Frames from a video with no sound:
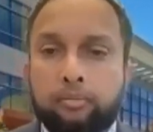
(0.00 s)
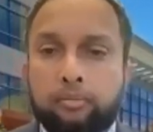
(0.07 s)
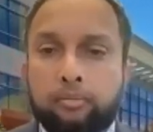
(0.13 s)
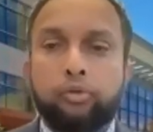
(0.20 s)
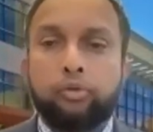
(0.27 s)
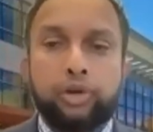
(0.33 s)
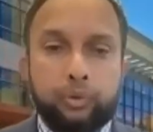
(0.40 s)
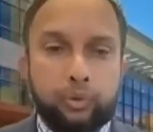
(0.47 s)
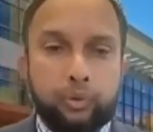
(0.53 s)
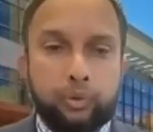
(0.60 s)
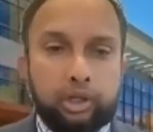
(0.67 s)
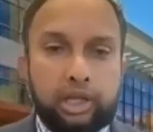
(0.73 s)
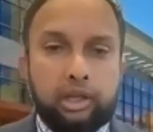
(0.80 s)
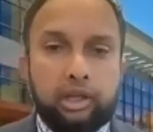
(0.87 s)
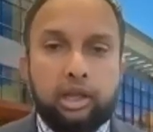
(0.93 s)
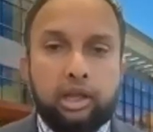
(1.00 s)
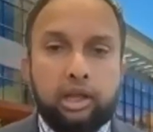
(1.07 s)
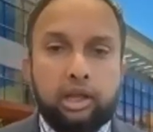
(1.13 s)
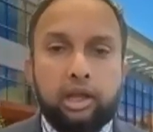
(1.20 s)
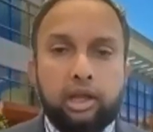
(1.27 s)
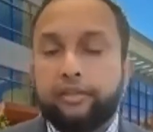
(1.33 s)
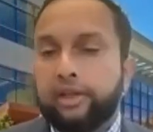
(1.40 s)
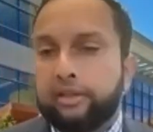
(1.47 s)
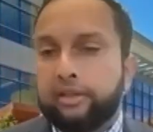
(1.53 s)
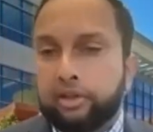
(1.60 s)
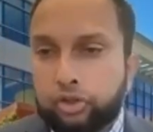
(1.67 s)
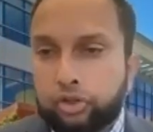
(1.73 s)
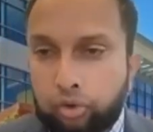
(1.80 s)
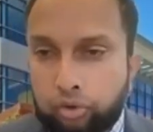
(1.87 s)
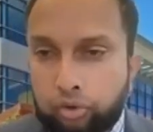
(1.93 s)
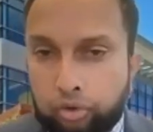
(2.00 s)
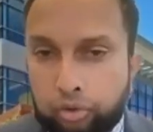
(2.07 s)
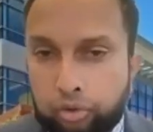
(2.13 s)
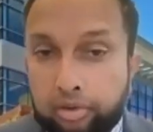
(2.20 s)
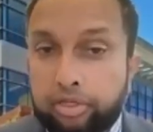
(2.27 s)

frequently than in the control group.